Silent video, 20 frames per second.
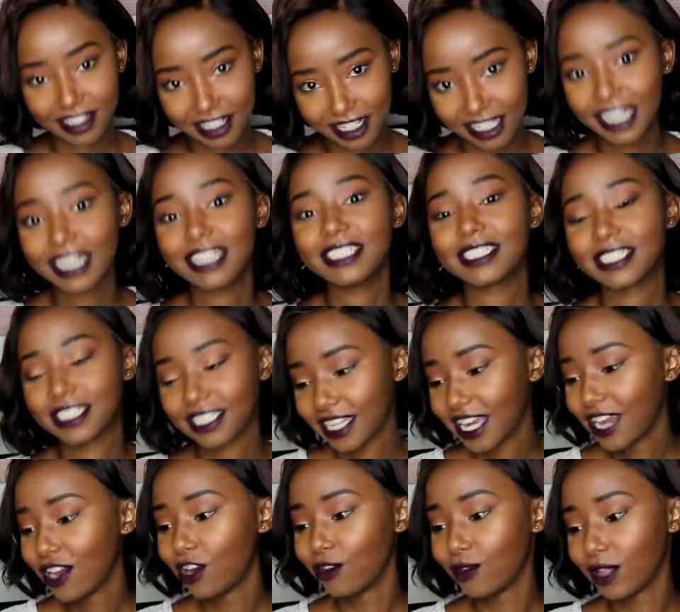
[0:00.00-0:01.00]
Yes,
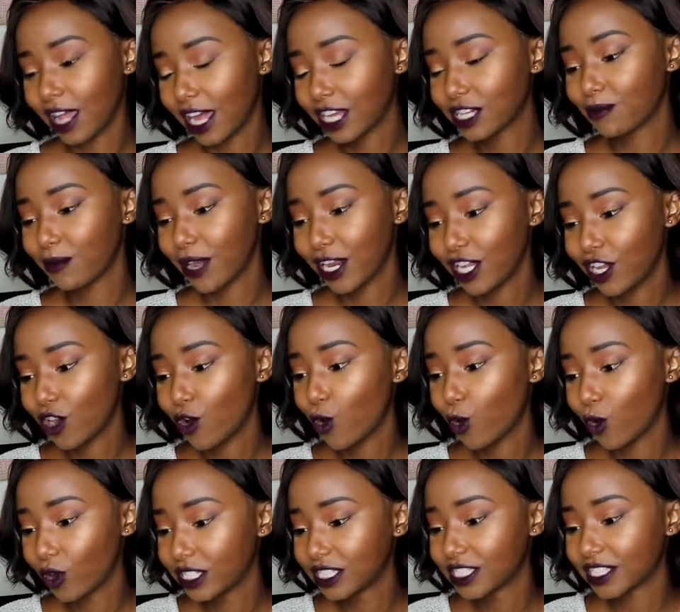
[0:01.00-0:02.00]
with that many
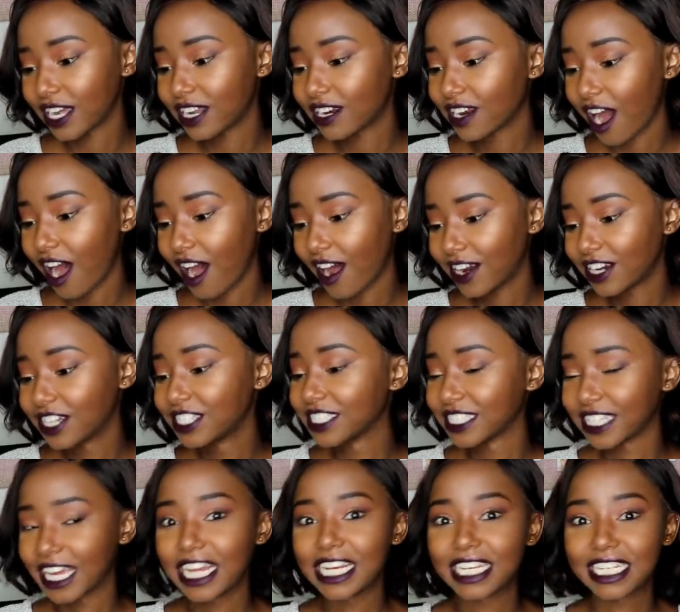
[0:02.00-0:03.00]
O's and
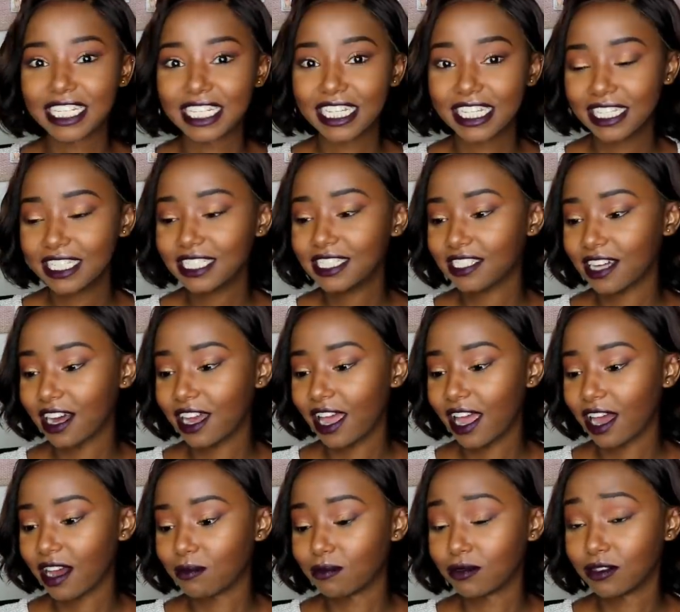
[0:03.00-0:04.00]
R's and T's, I
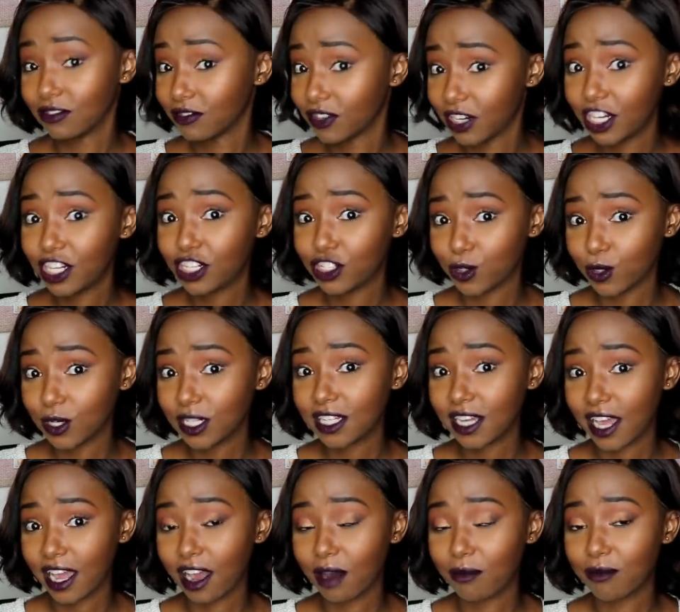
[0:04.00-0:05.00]
am very short.
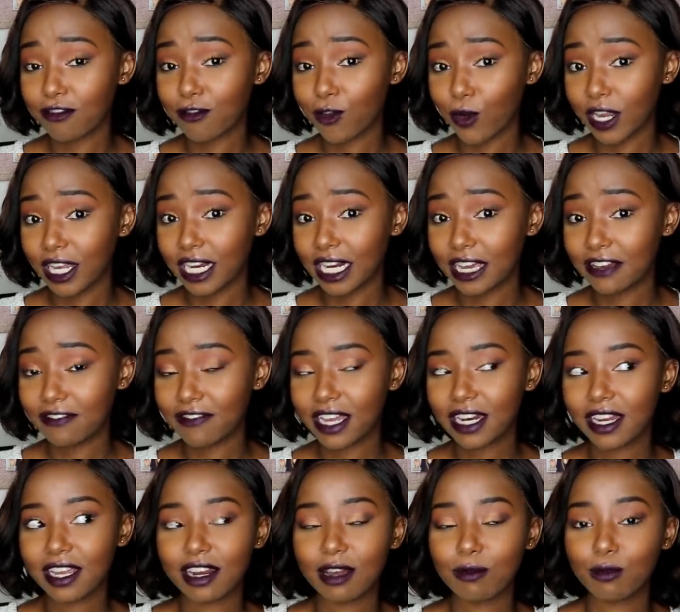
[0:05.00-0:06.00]
I am
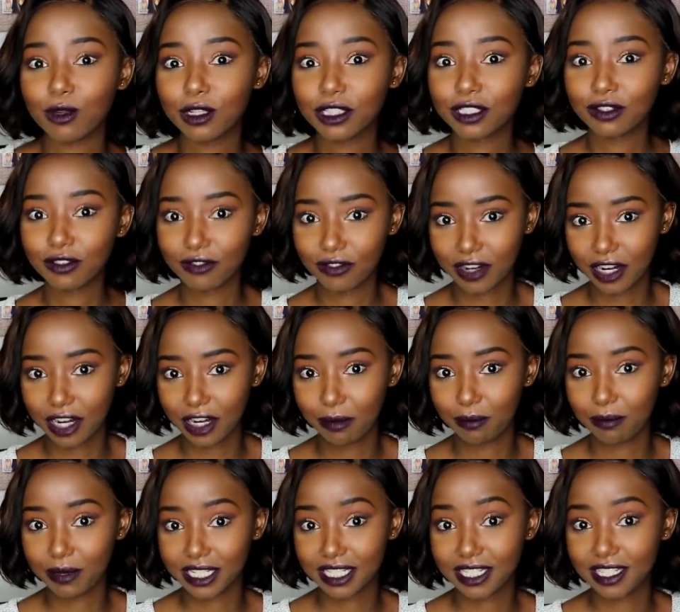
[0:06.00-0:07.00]
4'11" and I'm also very
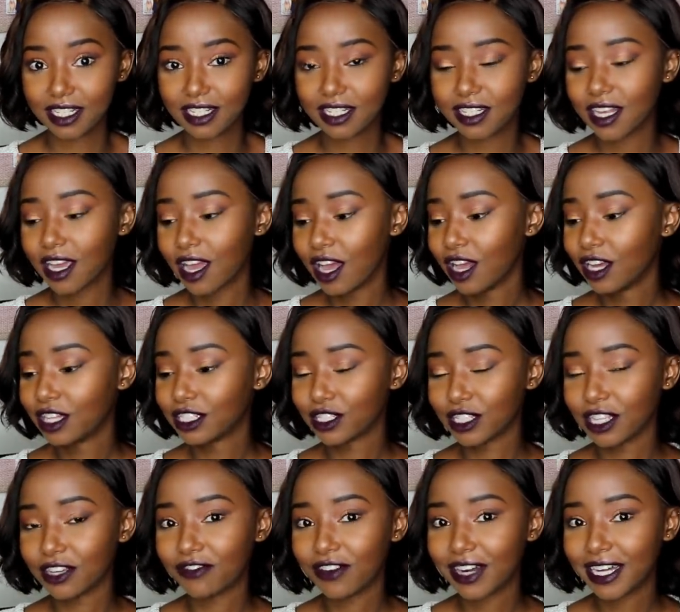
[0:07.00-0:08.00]
petite. So
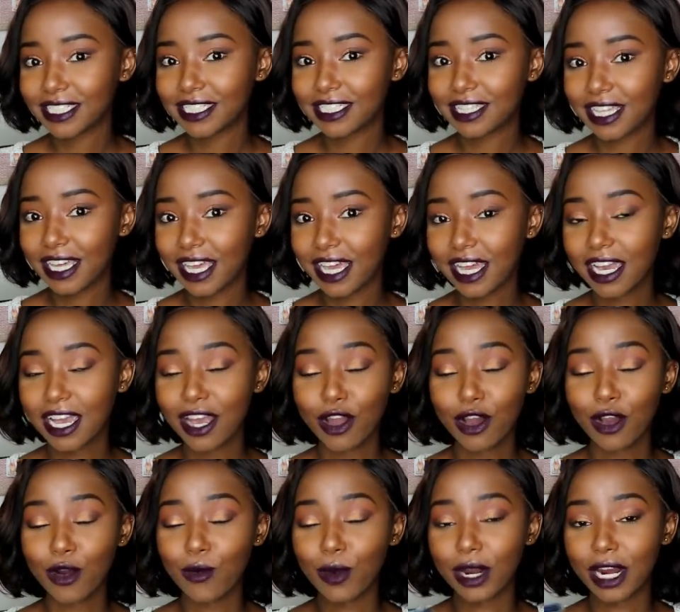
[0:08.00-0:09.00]
the first thing
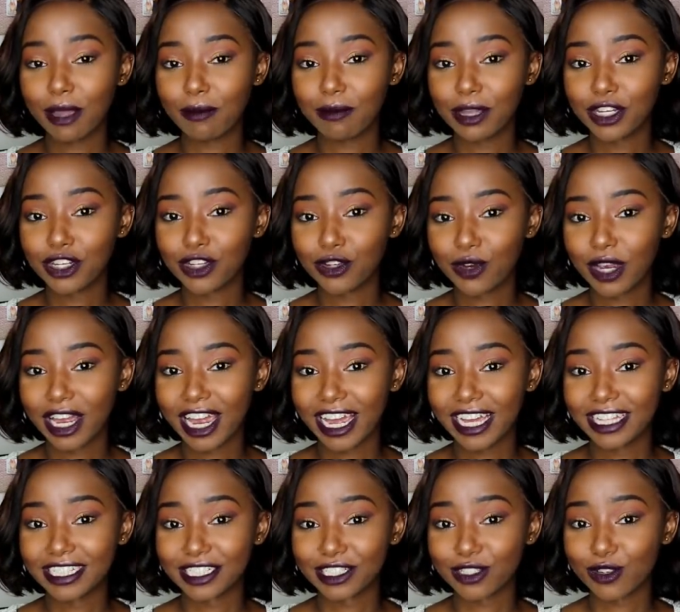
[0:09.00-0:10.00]
when I meet you
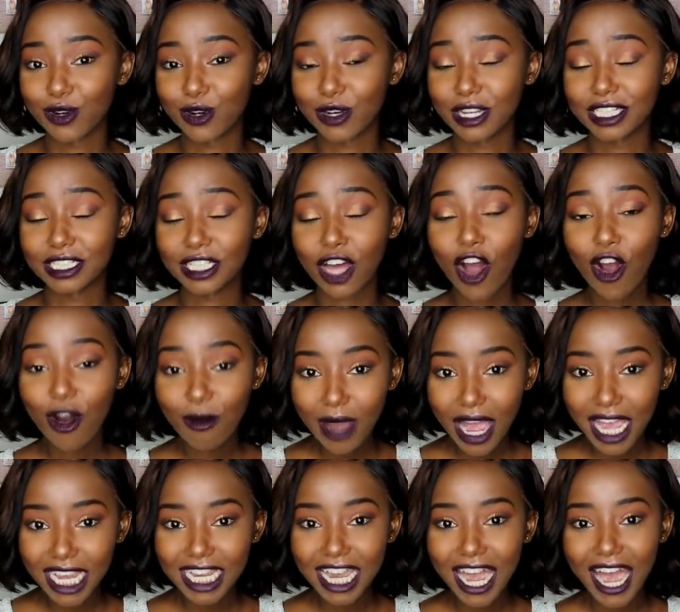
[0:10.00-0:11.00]
guys, always, oh
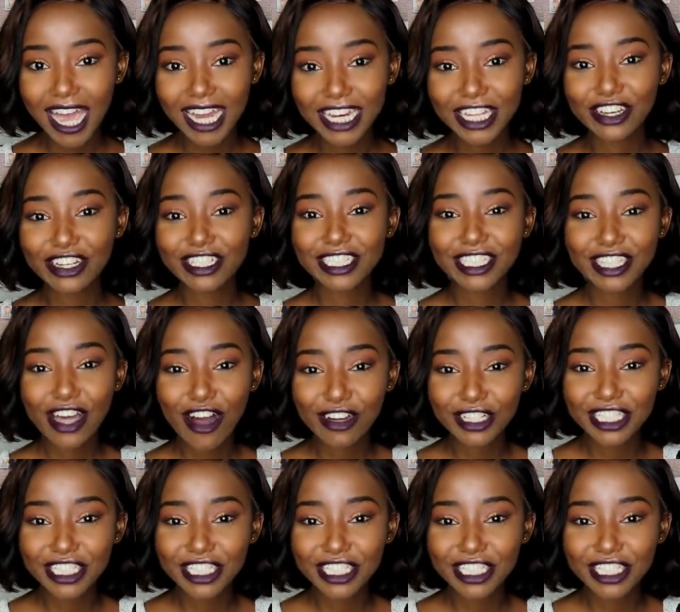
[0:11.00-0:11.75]
my god, you're so